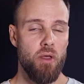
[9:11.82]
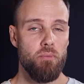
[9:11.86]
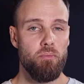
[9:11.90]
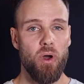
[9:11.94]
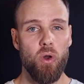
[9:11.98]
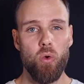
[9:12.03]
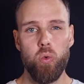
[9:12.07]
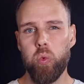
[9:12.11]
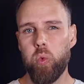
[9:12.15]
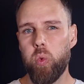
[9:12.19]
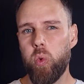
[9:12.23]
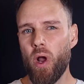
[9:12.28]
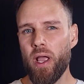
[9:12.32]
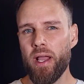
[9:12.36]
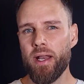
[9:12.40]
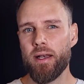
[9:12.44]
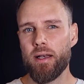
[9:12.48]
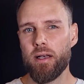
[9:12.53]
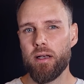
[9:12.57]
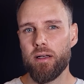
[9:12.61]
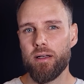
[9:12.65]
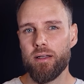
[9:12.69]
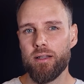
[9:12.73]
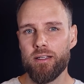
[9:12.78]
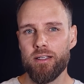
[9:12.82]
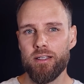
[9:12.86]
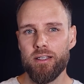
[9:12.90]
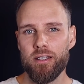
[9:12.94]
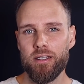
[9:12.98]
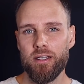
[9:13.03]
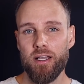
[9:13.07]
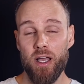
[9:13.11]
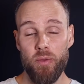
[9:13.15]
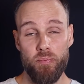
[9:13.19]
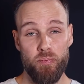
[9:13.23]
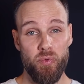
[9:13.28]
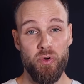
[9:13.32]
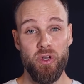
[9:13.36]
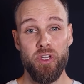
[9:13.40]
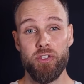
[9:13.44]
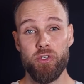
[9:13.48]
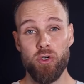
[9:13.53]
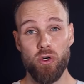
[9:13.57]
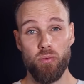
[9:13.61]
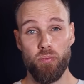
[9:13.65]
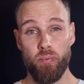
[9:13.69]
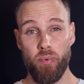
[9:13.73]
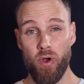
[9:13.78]
But when a
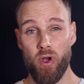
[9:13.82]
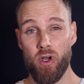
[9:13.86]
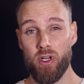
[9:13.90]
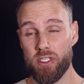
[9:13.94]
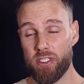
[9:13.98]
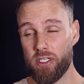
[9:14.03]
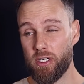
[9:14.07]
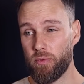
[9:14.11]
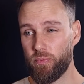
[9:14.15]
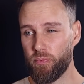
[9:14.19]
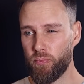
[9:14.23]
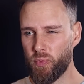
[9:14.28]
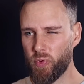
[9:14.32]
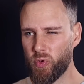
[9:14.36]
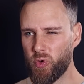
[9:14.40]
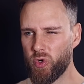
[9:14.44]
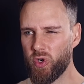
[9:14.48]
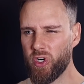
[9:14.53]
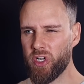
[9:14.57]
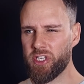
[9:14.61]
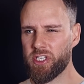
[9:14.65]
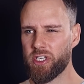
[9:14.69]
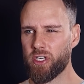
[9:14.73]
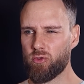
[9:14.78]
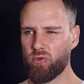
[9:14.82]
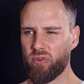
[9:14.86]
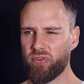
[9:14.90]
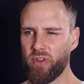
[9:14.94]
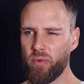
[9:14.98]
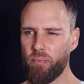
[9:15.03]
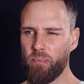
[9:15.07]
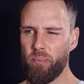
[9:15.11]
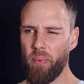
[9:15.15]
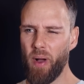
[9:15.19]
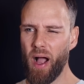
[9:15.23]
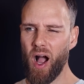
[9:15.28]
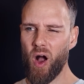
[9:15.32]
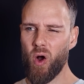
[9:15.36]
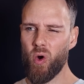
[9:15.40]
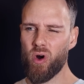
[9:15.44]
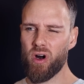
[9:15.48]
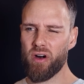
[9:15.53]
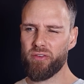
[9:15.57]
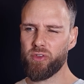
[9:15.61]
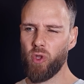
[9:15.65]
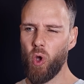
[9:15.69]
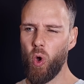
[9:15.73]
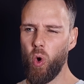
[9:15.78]
preacher or pastor preaches with the
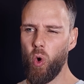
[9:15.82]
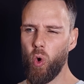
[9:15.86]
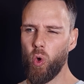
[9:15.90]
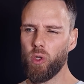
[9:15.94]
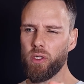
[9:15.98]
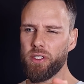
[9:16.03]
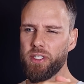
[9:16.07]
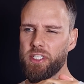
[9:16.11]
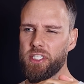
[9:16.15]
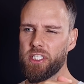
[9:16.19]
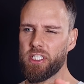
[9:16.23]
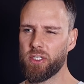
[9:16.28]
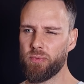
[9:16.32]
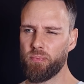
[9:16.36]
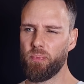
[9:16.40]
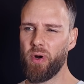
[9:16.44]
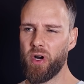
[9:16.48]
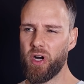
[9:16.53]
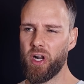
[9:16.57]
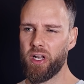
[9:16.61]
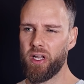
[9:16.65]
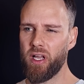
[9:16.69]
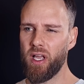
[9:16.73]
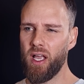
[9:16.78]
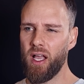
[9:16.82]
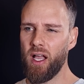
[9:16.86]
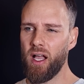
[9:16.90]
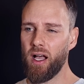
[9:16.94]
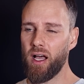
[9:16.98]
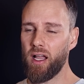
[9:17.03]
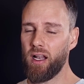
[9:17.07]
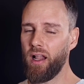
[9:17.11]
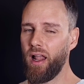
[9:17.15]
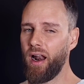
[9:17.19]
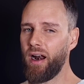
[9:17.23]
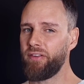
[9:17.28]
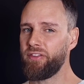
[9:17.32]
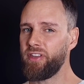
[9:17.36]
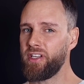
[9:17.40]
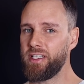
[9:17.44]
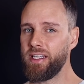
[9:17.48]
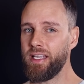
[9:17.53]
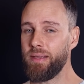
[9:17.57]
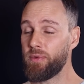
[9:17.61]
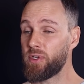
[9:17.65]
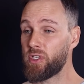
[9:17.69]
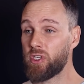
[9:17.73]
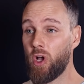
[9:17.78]
power of the Holy Spirit, a lot of the
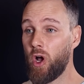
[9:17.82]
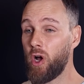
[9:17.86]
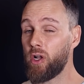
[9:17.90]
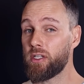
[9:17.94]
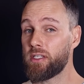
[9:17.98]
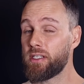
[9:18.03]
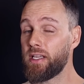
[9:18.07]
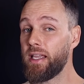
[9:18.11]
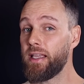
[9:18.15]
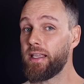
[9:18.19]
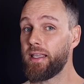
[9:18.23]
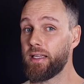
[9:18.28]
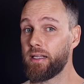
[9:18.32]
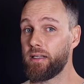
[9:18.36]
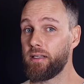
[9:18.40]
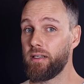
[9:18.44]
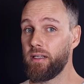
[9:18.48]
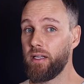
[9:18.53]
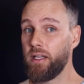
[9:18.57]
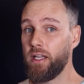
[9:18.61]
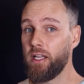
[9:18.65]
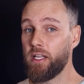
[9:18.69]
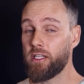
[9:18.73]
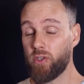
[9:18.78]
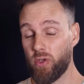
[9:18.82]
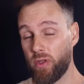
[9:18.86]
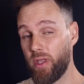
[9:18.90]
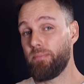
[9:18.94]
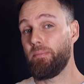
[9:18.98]
demons can't take it so